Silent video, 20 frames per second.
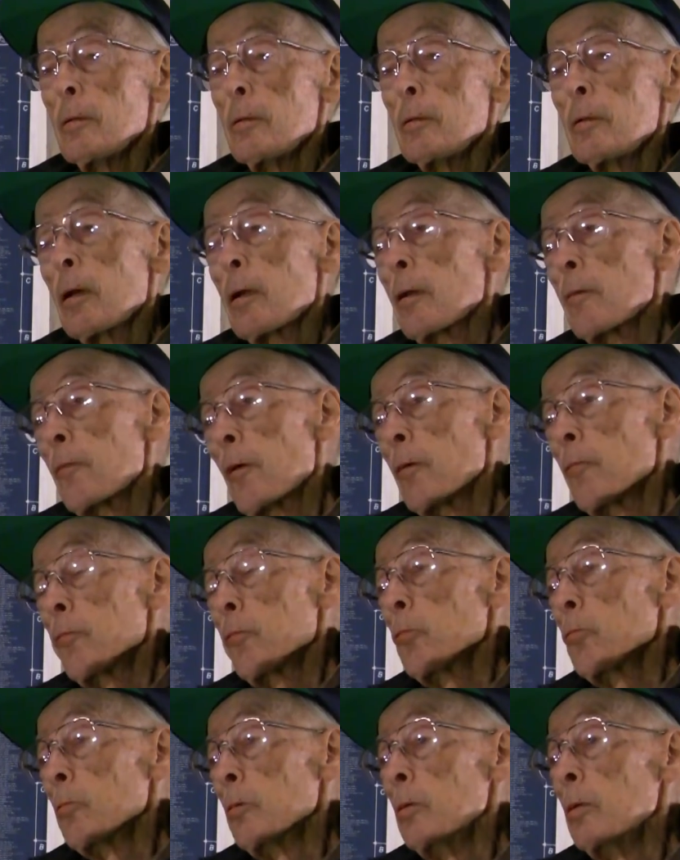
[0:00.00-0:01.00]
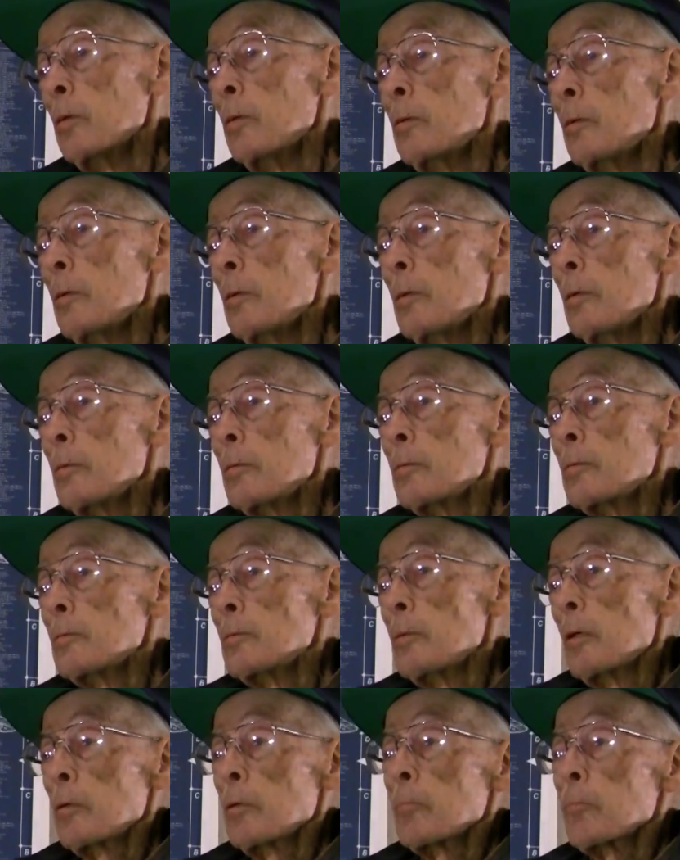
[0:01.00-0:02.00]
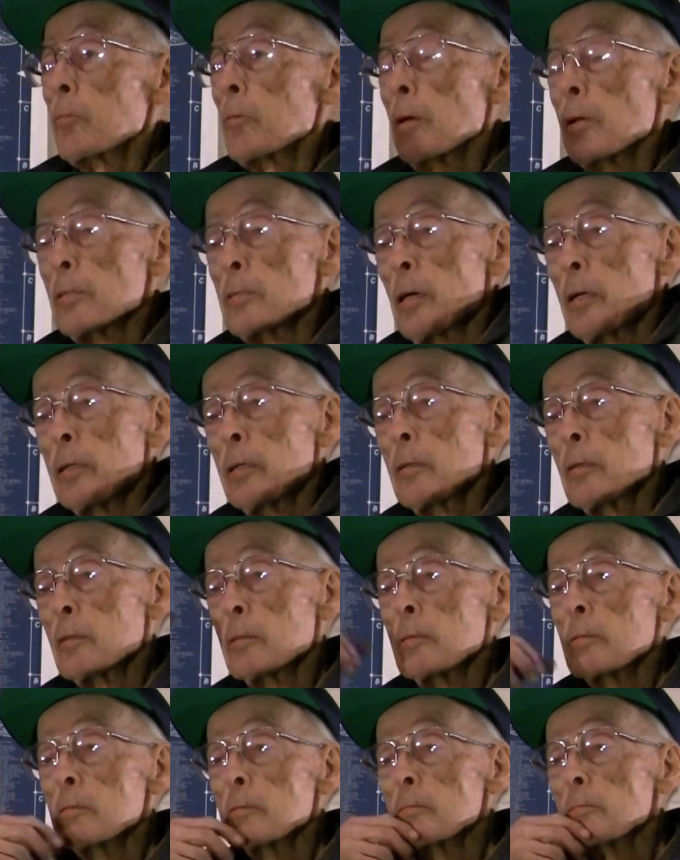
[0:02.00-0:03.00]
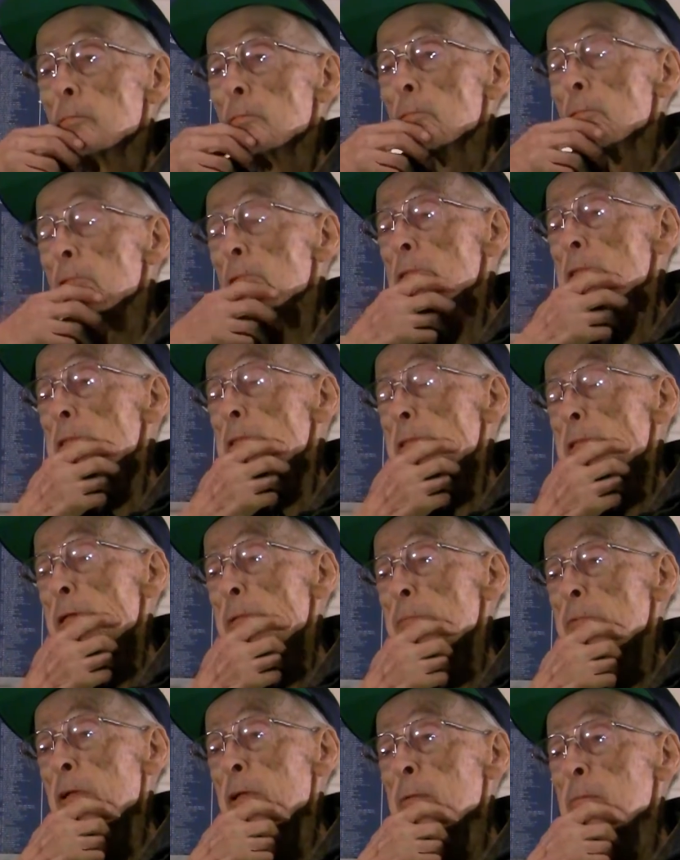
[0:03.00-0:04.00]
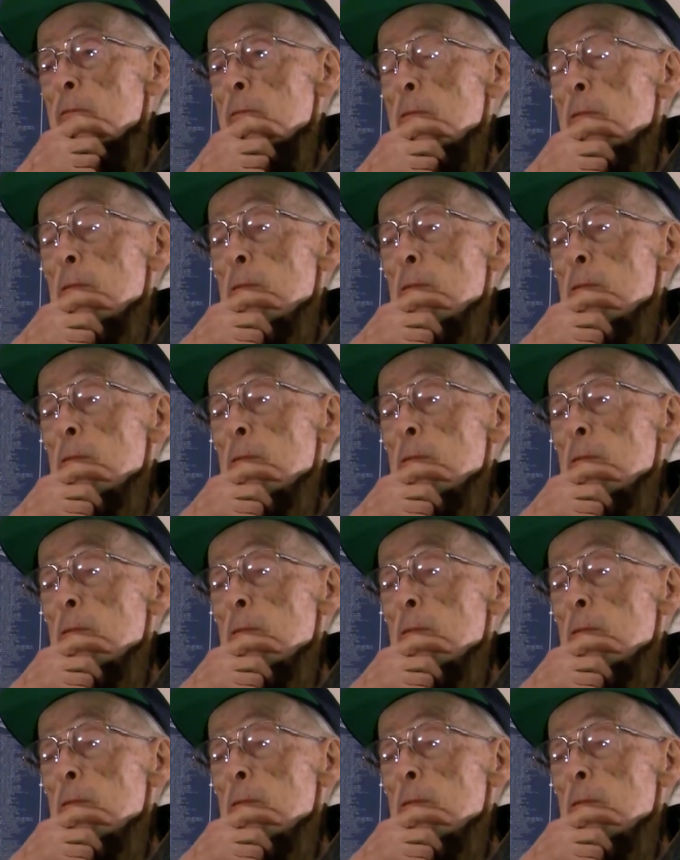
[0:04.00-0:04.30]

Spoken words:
And then I flew in the other planes out here sometimes,